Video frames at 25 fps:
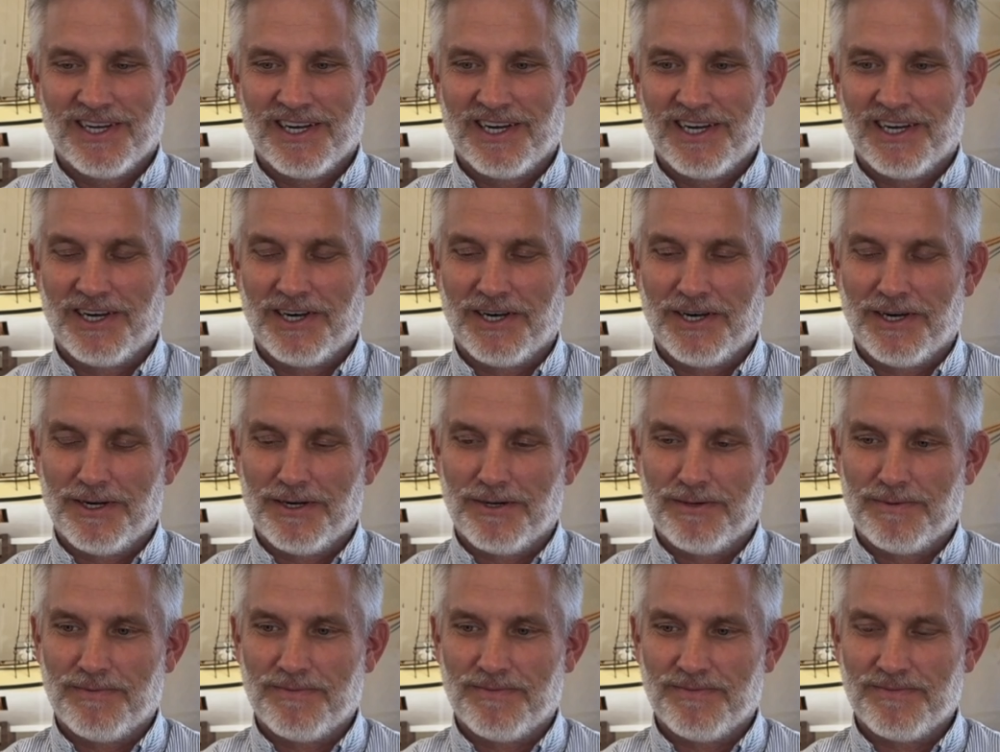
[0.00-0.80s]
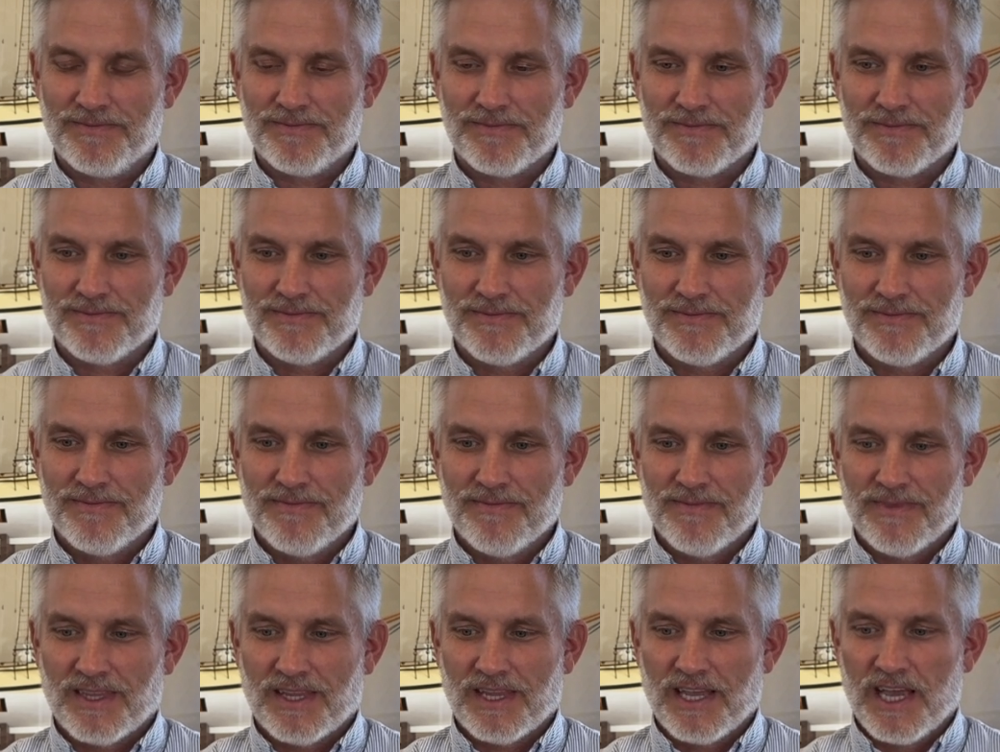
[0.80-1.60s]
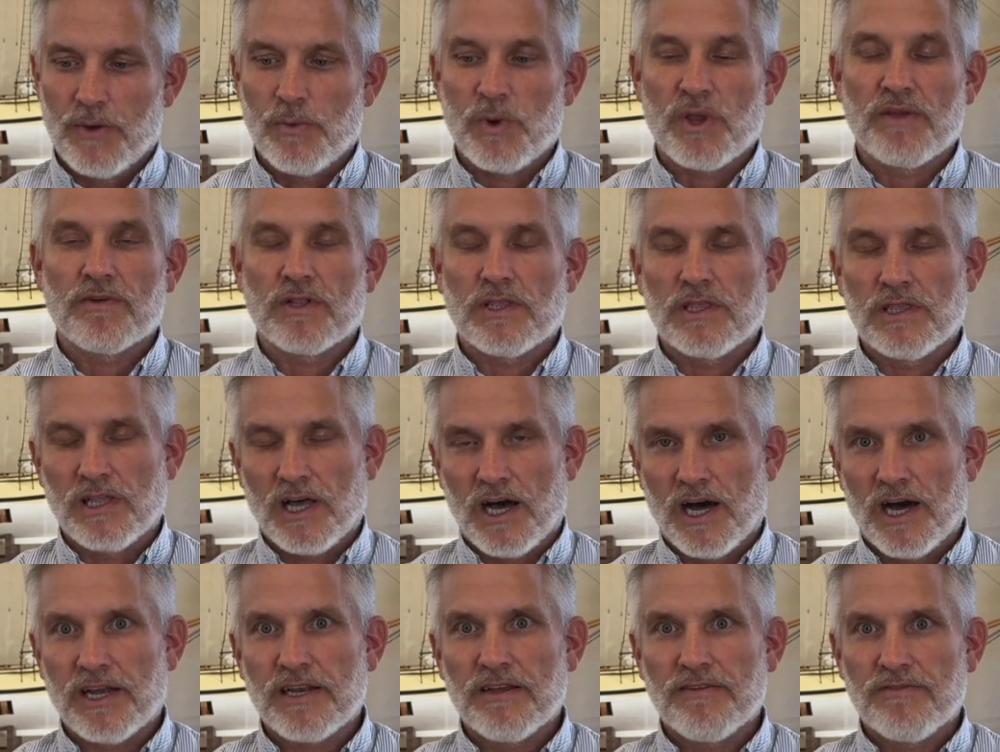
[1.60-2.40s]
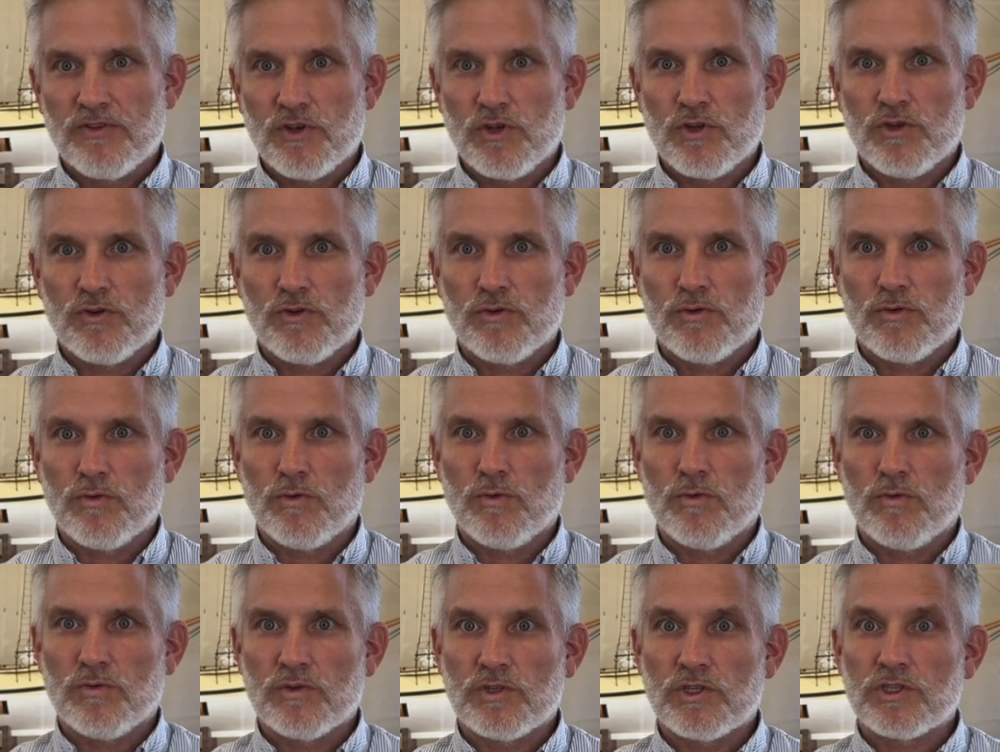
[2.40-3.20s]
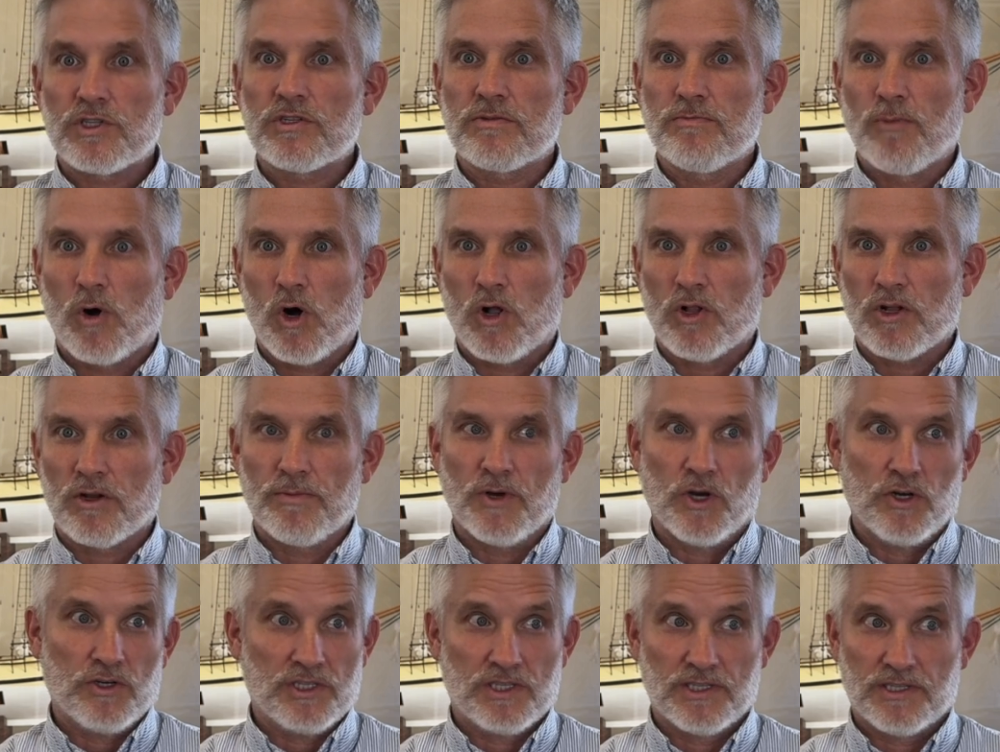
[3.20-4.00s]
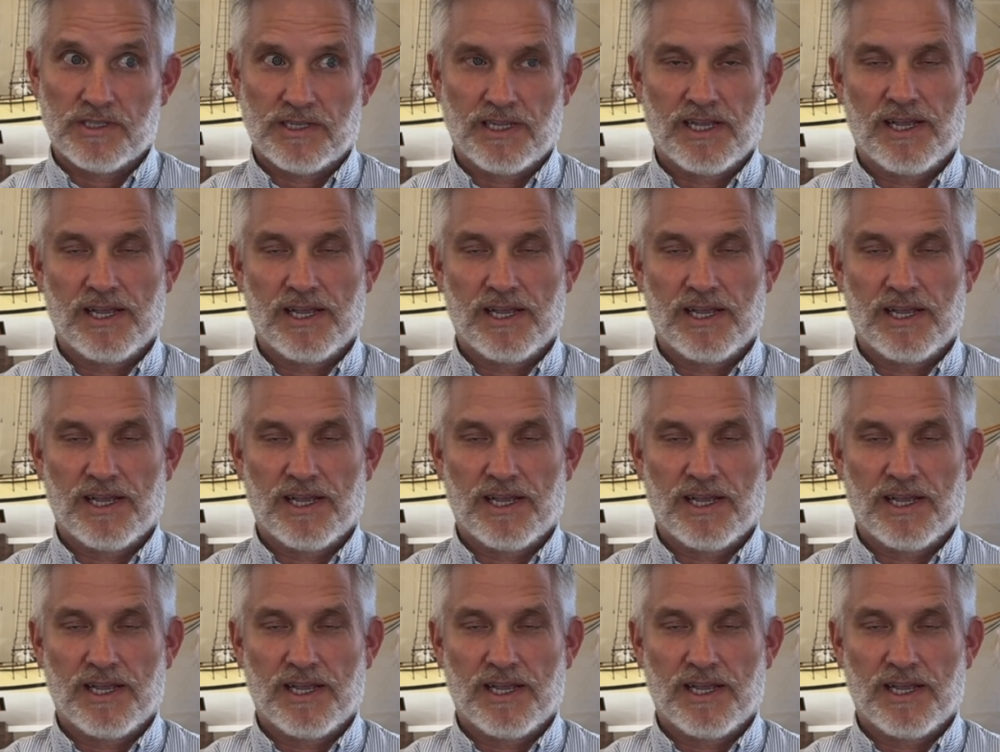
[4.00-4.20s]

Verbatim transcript: Um, and we have a lot of new smaller boats.